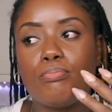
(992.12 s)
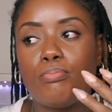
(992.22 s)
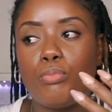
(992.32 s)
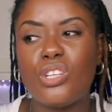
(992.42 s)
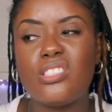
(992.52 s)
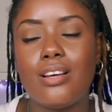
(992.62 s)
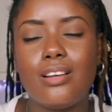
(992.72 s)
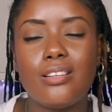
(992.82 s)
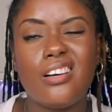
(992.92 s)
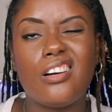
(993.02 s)
bought
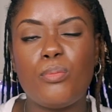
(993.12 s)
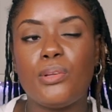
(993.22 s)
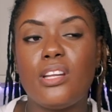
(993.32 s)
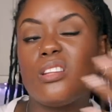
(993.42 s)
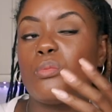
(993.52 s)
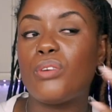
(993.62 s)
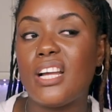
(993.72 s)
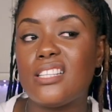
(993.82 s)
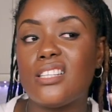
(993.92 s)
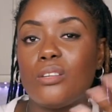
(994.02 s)
a couple other
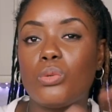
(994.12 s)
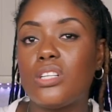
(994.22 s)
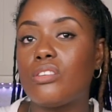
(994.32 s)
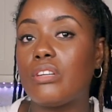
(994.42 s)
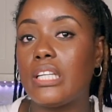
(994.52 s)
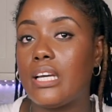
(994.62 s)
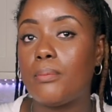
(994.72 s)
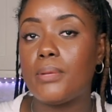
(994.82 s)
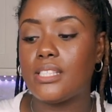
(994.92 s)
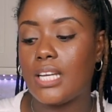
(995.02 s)
brands that look really
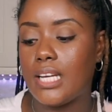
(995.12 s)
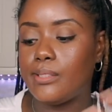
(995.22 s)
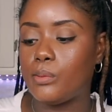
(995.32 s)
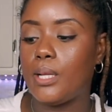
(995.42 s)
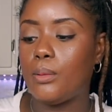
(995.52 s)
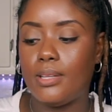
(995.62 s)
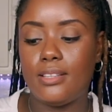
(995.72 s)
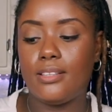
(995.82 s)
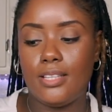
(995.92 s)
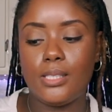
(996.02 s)
amazing as well,
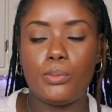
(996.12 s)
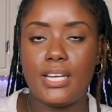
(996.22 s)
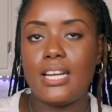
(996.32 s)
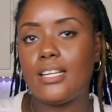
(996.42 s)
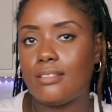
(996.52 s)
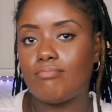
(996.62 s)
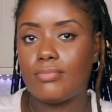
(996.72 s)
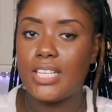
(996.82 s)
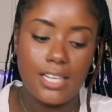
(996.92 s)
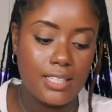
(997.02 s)
but this one
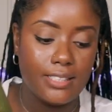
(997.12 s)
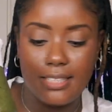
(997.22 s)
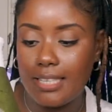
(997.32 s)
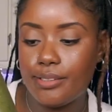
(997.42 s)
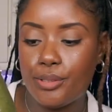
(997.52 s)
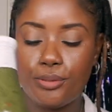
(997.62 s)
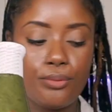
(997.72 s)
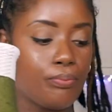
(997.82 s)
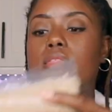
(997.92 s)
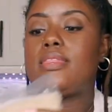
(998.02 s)
I can attest to.
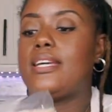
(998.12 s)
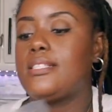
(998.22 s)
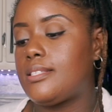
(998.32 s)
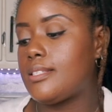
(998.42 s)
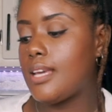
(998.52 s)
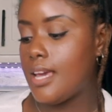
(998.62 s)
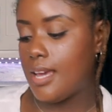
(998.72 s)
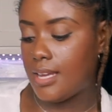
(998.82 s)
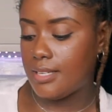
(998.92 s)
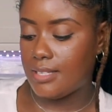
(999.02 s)
This
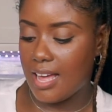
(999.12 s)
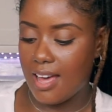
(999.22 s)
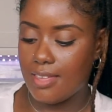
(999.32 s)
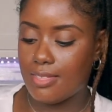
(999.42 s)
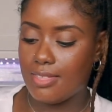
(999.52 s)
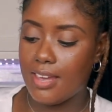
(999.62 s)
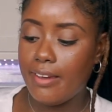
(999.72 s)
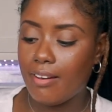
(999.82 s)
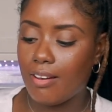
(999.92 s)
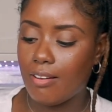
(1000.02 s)
is, I
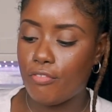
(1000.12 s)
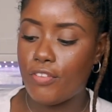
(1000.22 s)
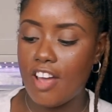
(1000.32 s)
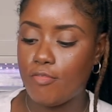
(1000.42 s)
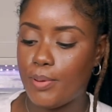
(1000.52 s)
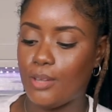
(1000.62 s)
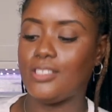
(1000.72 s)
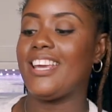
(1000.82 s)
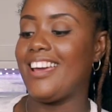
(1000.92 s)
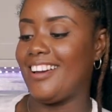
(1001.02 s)
think, 5 pounds.
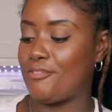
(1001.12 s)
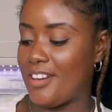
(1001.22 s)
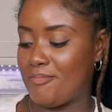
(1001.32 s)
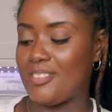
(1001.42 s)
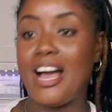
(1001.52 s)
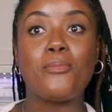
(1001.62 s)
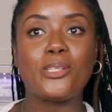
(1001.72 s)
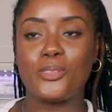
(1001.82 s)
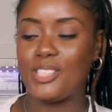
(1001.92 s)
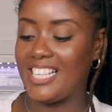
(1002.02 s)
Yeah, 5 pounds. I
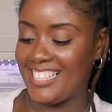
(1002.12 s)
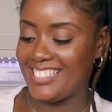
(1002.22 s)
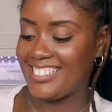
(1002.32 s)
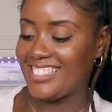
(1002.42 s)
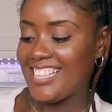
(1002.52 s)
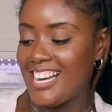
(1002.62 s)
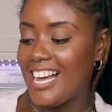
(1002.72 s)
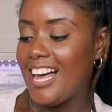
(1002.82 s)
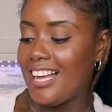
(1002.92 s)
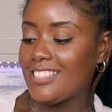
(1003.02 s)
was right.
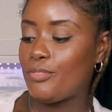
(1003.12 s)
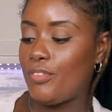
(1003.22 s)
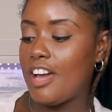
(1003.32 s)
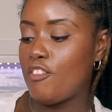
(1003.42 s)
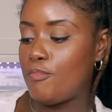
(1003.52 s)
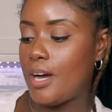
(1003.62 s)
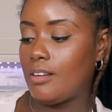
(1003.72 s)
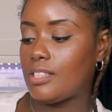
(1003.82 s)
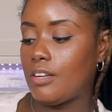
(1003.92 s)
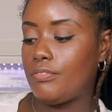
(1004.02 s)
It's 5
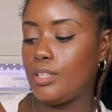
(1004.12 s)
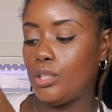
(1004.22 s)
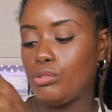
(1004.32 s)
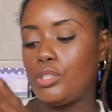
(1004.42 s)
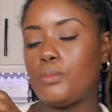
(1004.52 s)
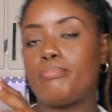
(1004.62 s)
pounds of loose